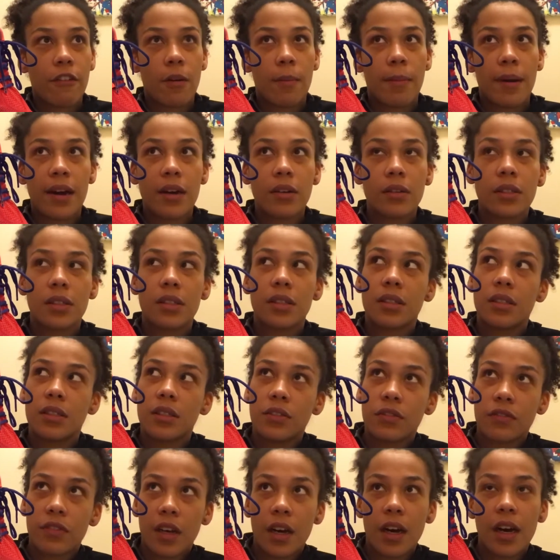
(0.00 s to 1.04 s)
about
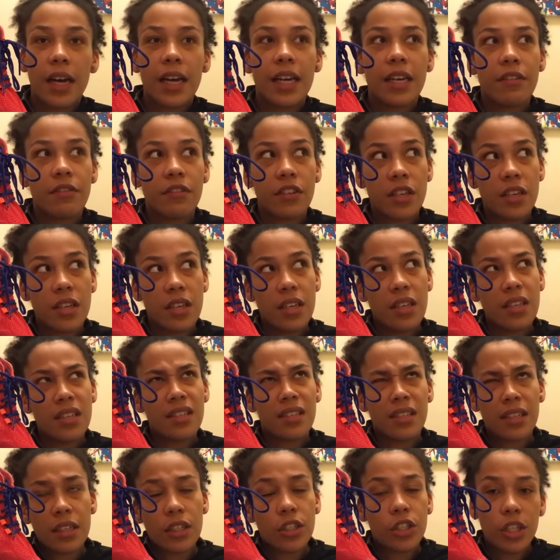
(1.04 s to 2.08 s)
5 years,
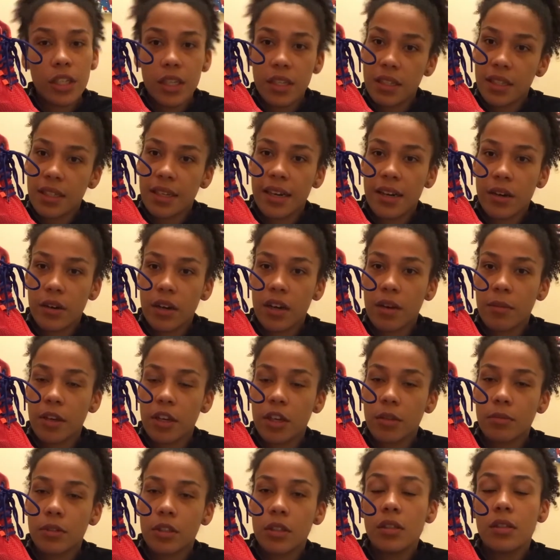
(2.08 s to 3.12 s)
6 years now, coming
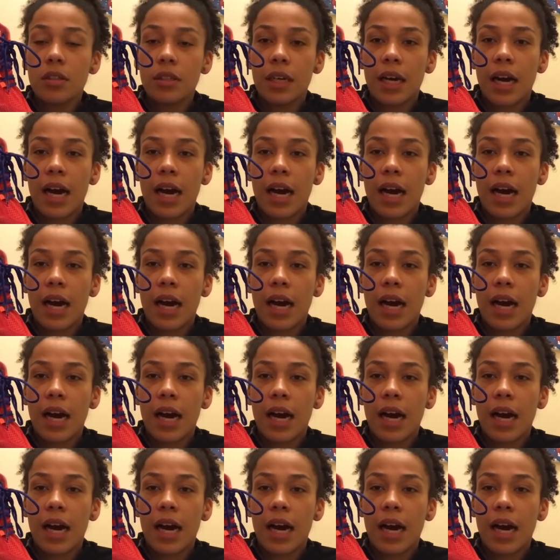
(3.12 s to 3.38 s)
up to.